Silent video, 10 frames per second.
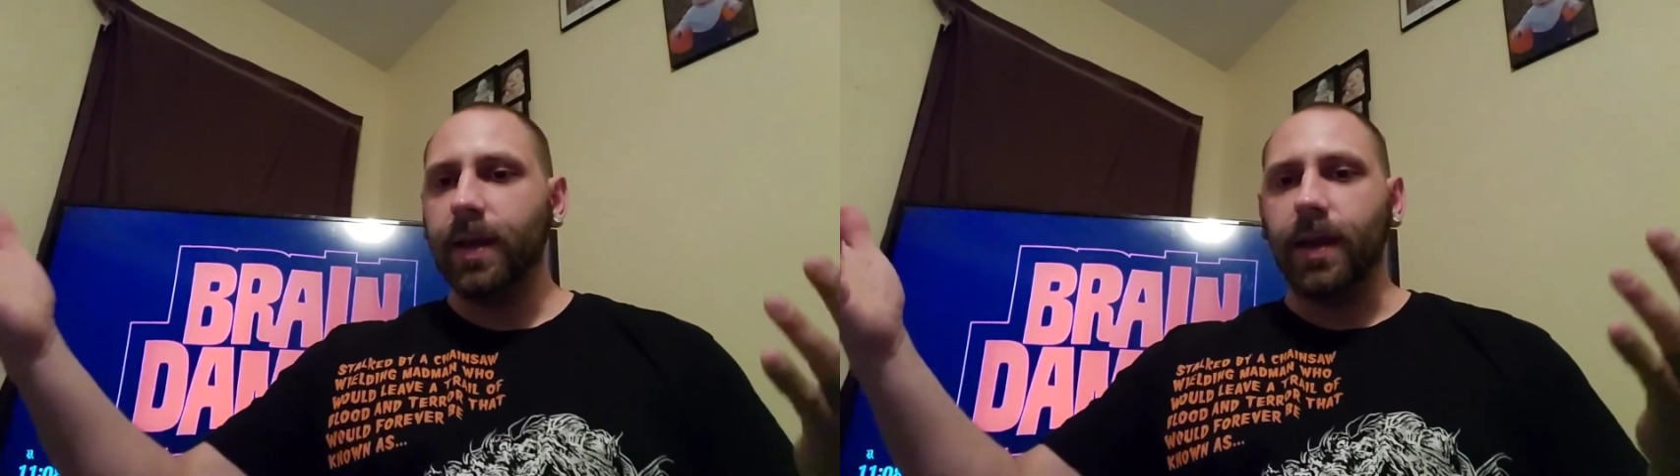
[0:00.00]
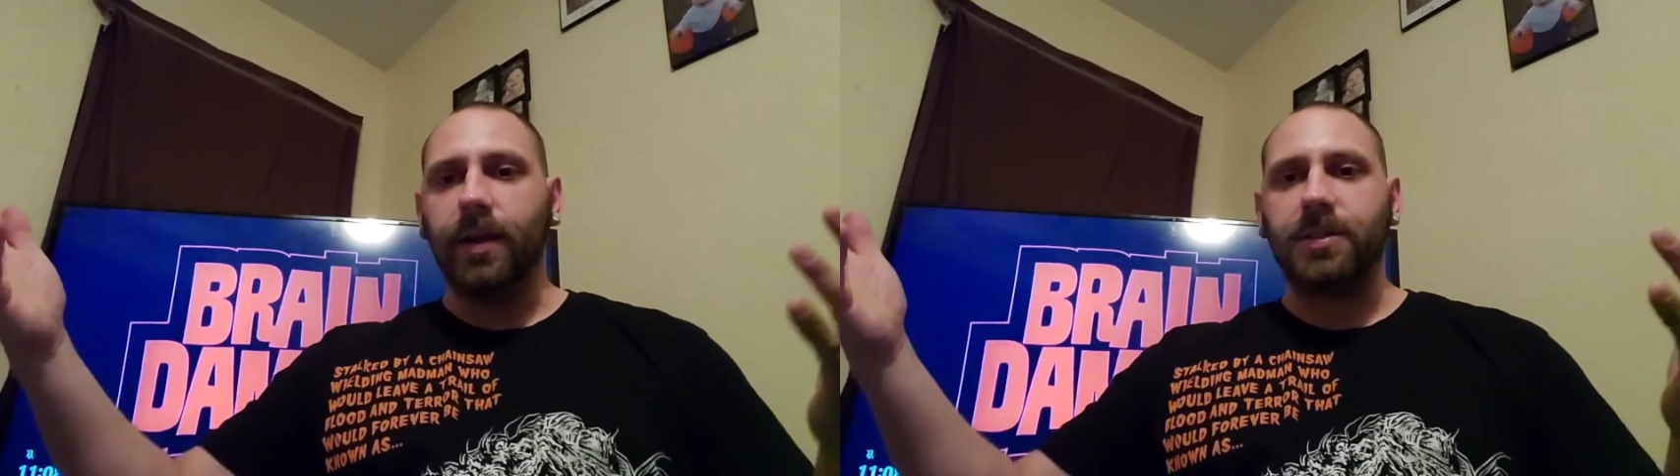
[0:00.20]

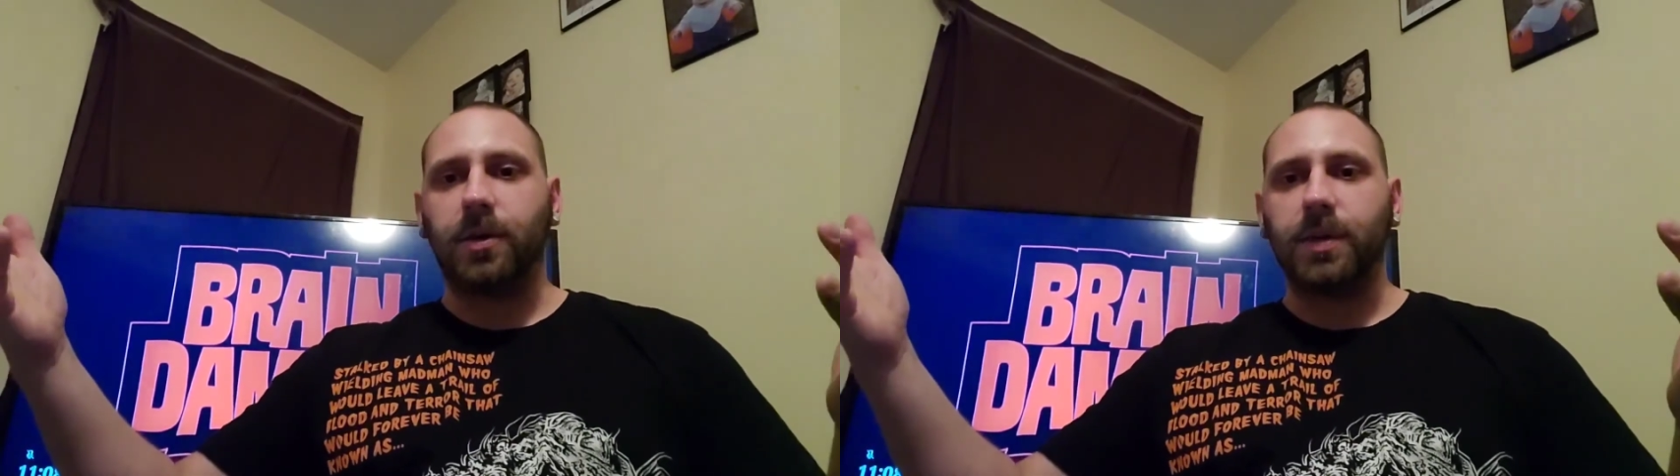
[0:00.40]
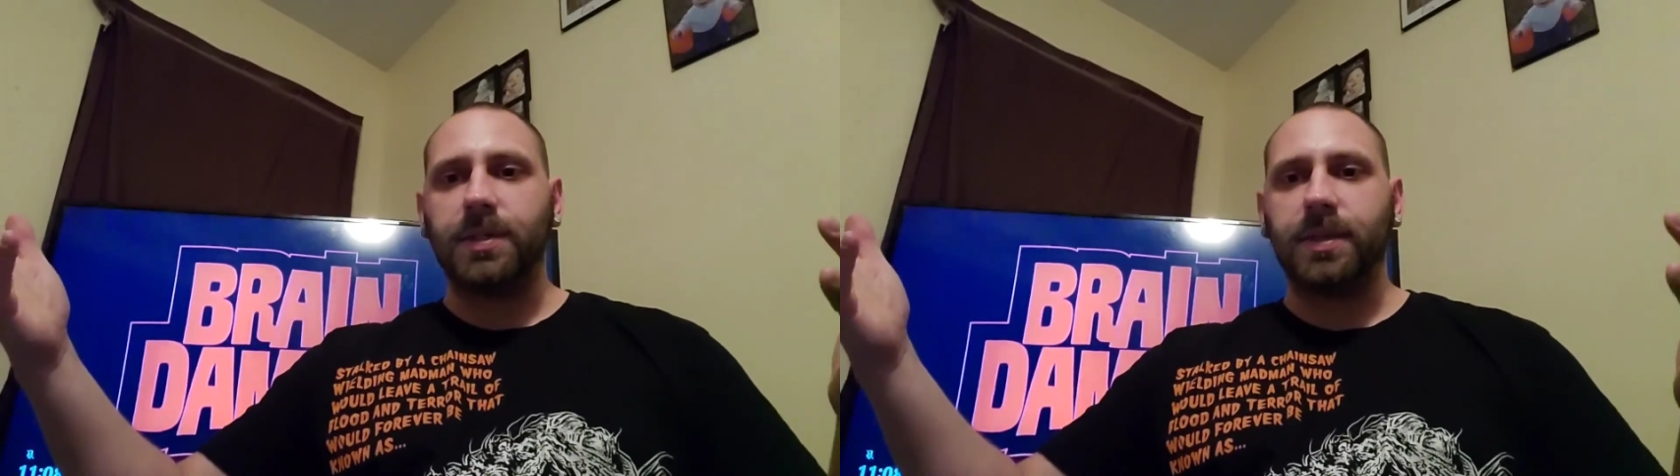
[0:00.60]
and as
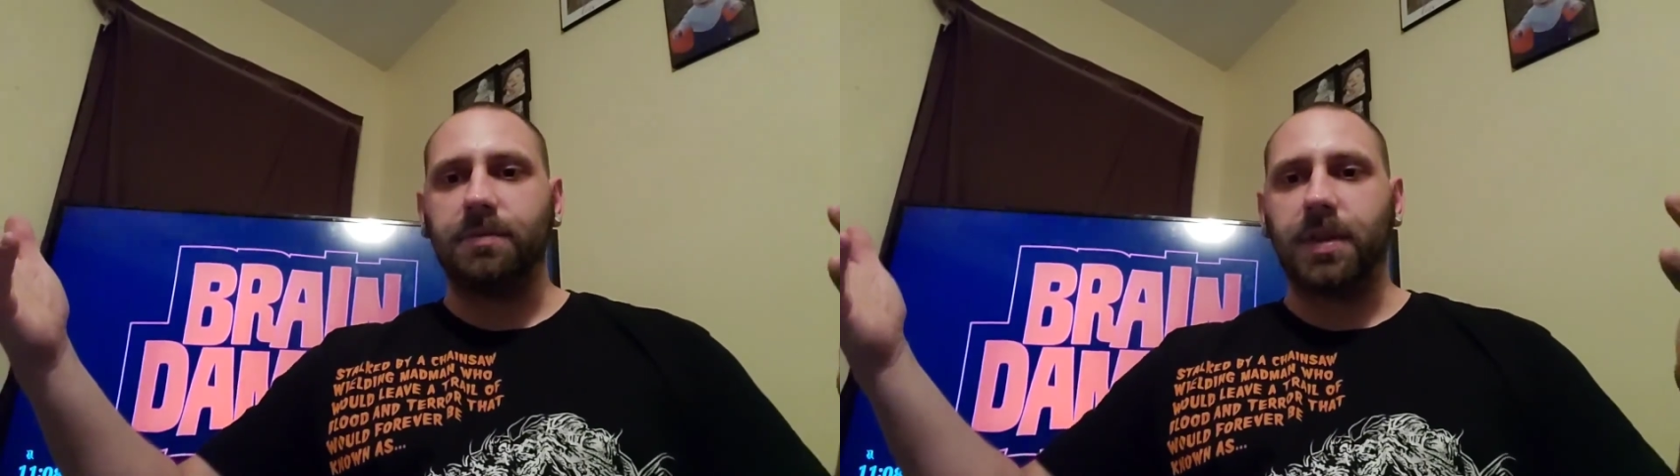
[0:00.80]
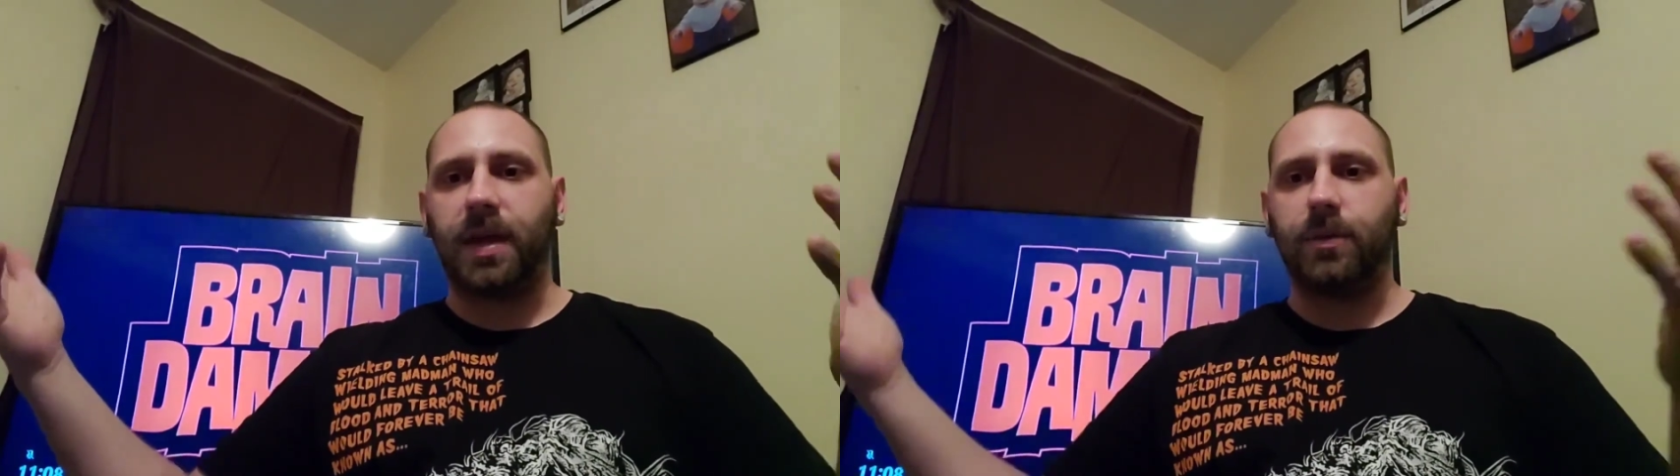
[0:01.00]
always, if
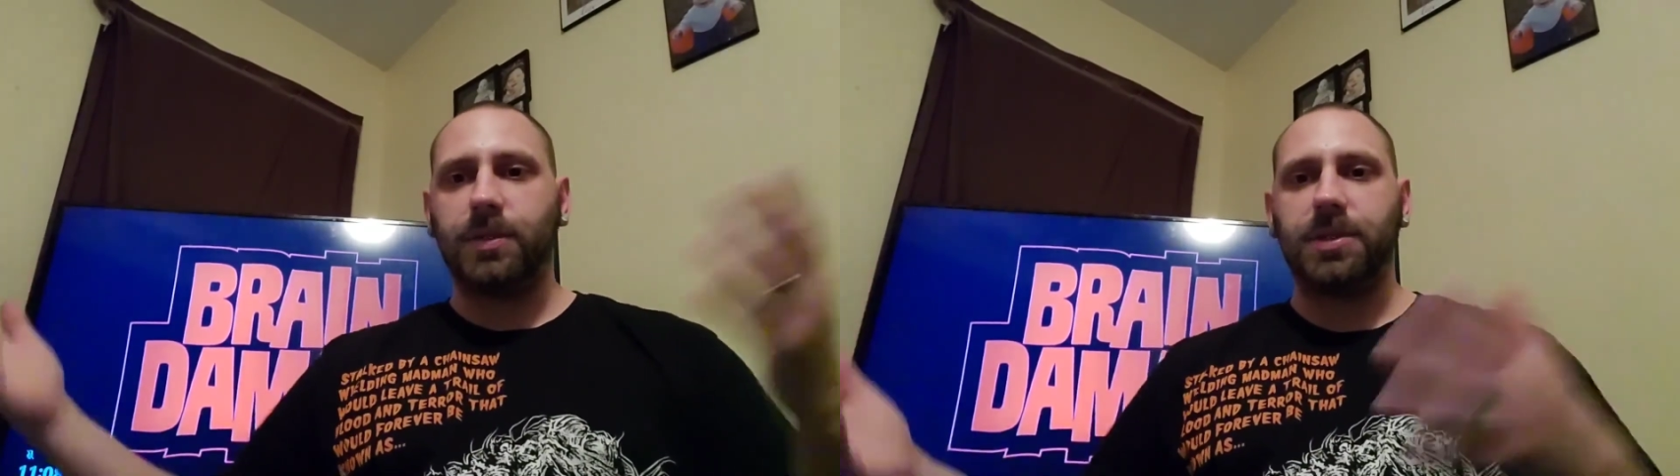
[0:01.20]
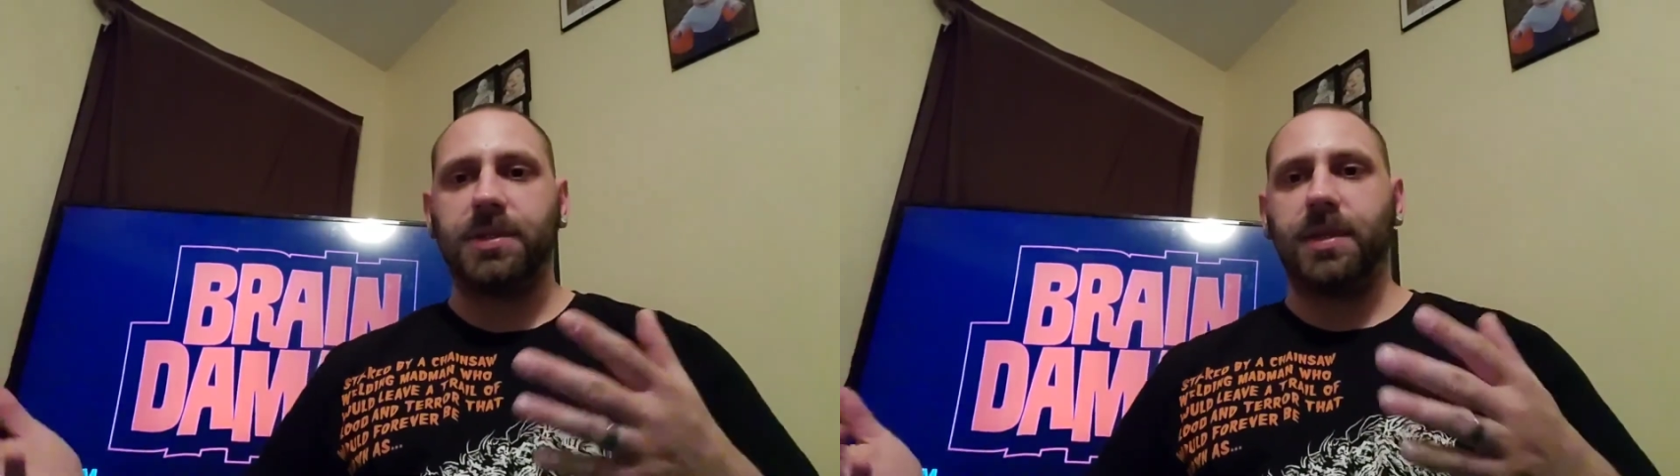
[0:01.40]
you like
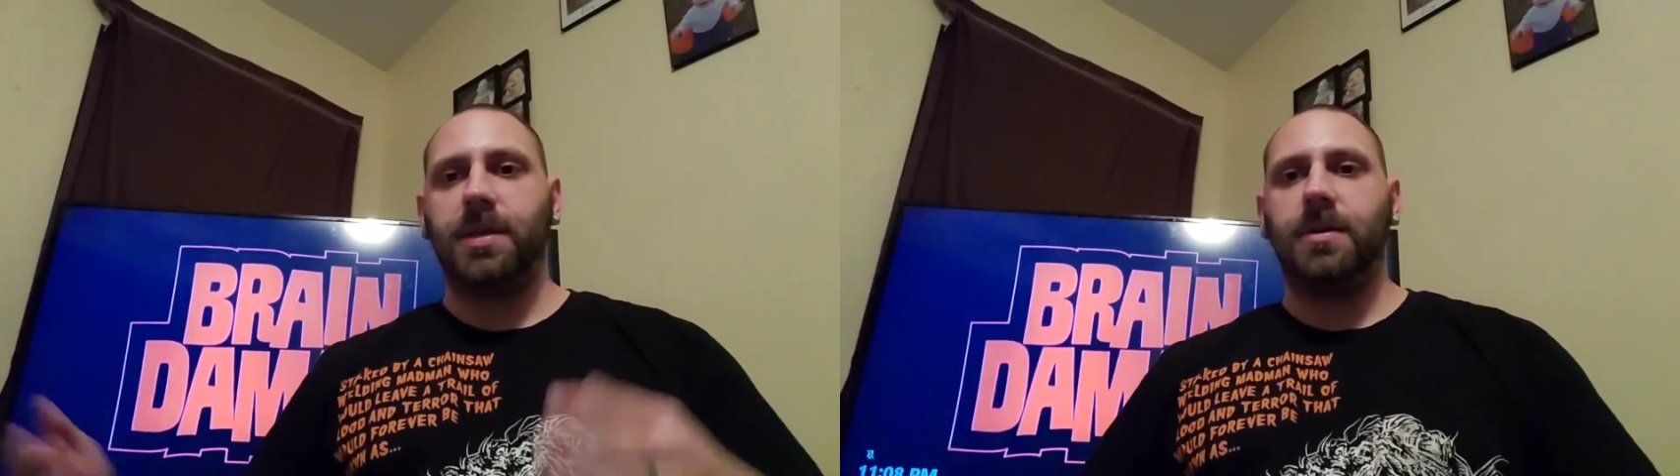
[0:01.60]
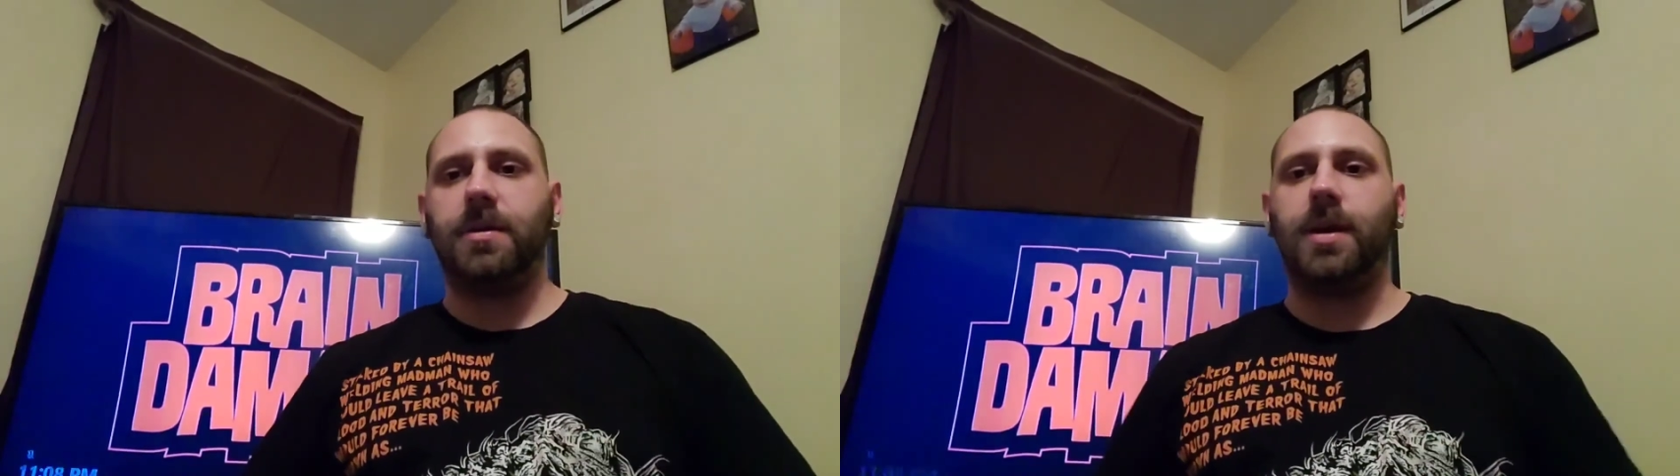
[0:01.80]
what you see
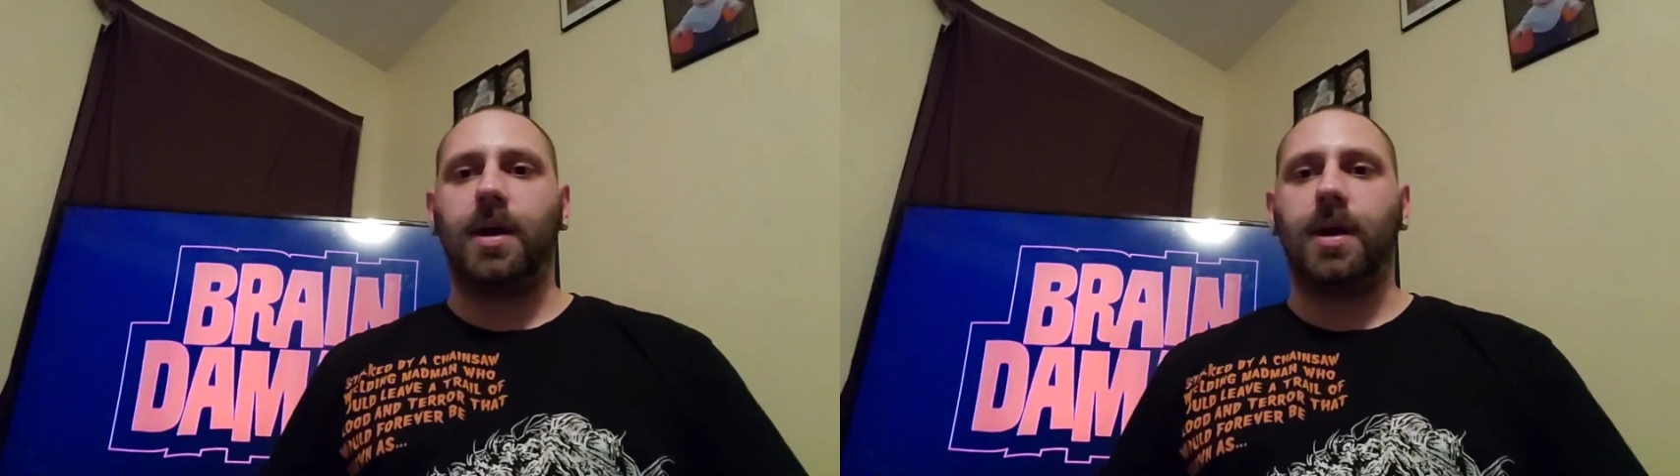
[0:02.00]
here,